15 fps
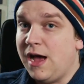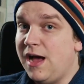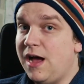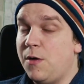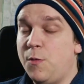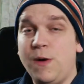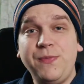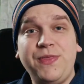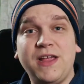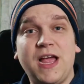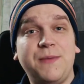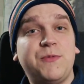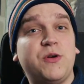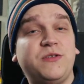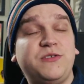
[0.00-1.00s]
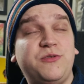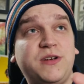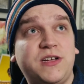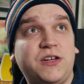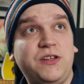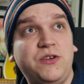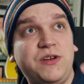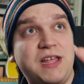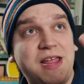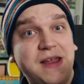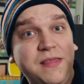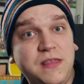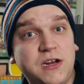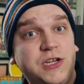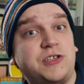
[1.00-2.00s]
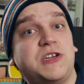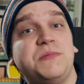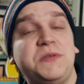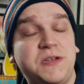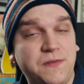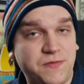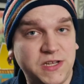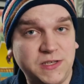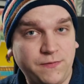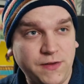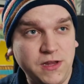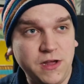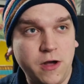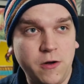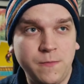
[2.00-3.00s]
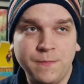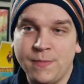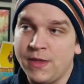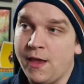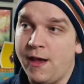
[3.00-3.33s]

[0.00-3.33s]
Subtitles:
One thing I'm going to include in the description of this video